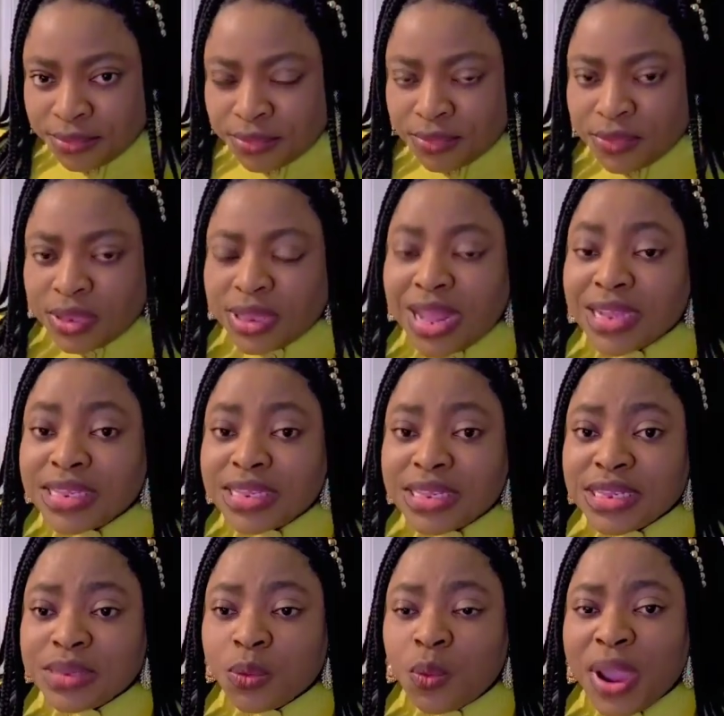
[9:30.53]
that is
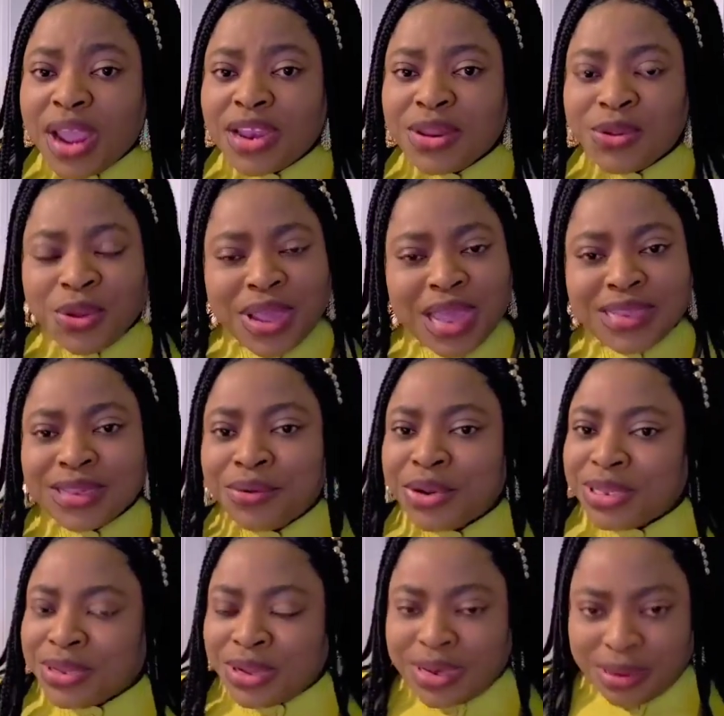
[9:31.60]
when you get a
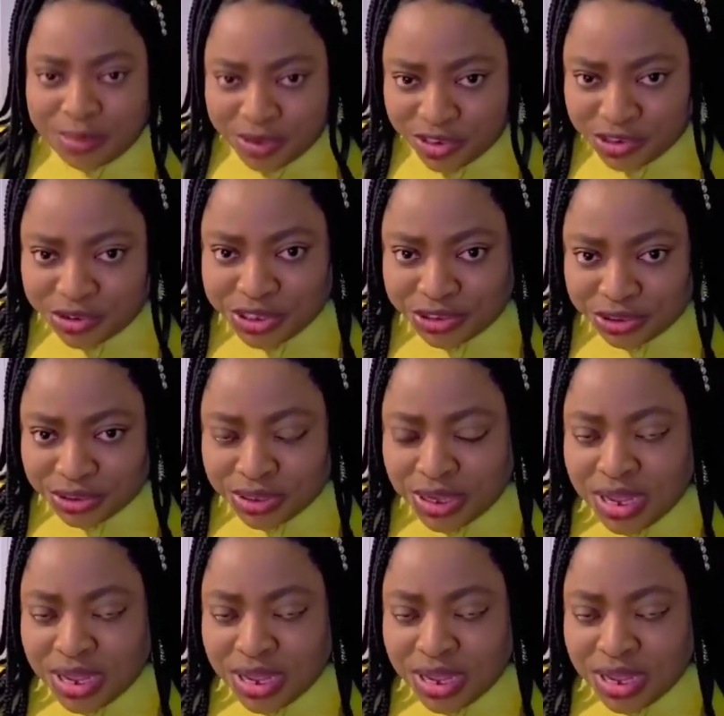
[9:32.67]
return demonstration.